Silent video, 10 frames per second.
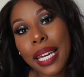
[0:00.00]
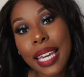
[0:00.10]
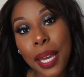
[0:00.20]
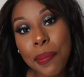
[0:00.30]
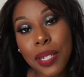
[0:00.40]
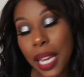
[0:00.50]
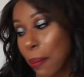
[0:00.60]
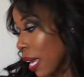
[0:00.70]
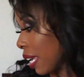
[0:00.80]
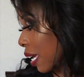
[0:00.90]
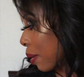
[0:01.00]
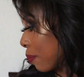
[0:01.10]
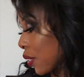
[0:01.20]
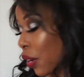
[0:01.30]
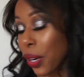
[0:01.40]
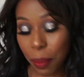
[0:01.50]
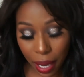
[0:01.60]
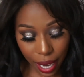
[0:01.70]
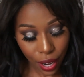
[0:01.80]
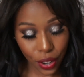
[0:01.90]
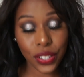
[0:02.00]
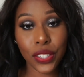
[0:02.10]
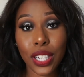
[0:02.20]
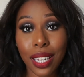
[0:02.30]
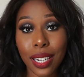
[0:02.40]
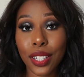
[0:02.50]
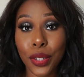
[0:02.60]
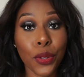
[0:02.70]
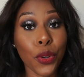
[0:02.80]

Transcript: my game day makeup. Sorry, my hair is looking a little